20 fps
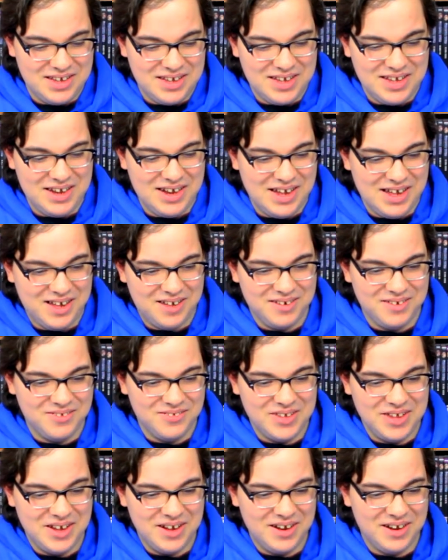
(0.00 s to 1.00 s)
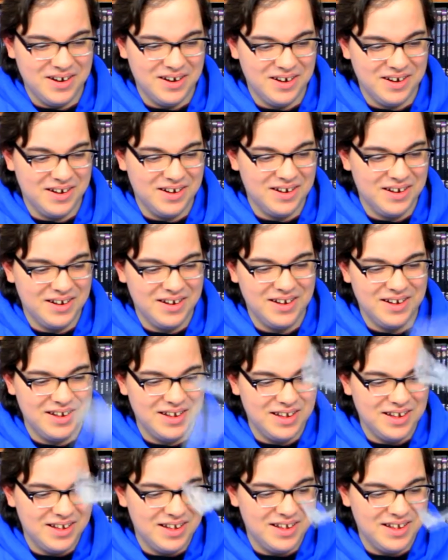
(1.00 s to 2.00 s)
Get out of here.
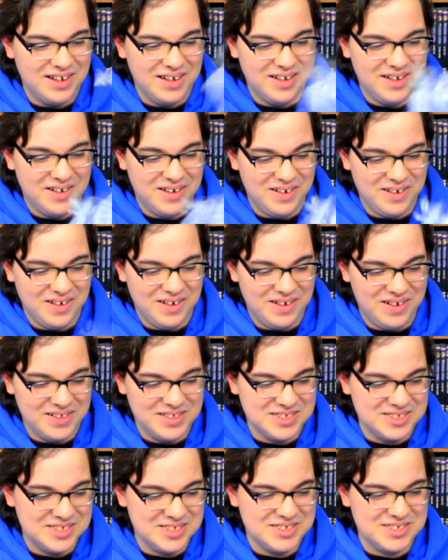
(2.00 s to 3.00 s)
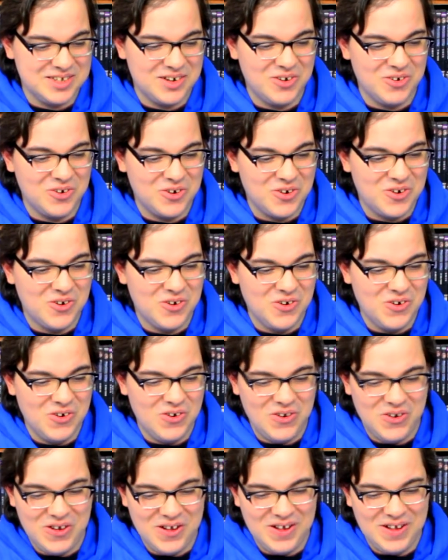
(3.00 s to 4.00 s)
Oh, this is so
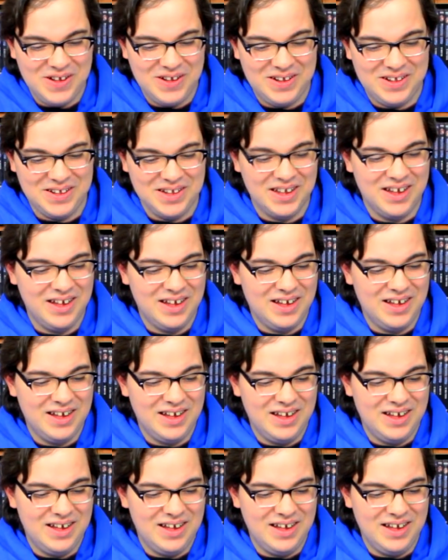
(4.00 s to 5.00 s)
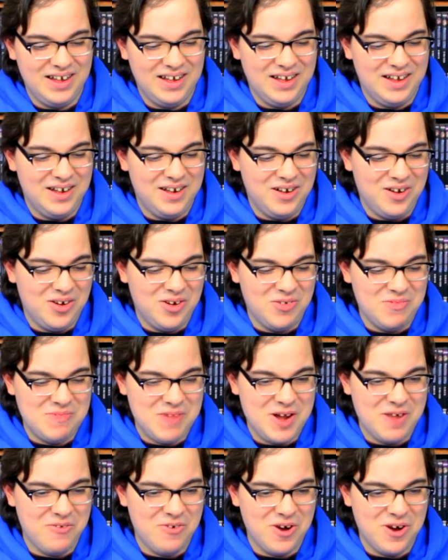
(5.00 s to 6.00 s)
cool. Oh
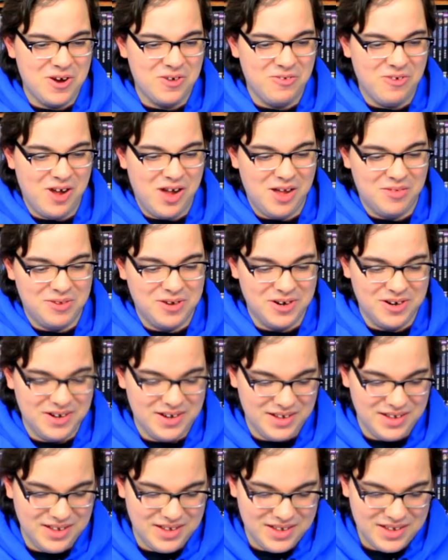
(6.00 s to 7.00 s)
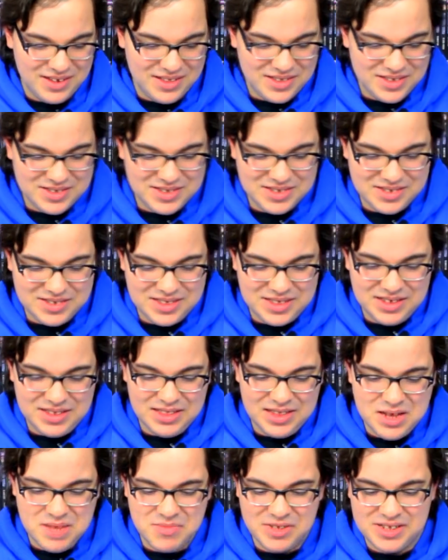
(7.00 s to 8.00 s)
my word, Robert. This is the
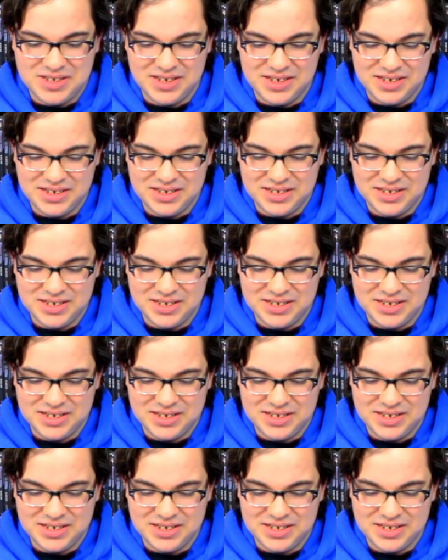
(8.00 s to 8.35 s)
limited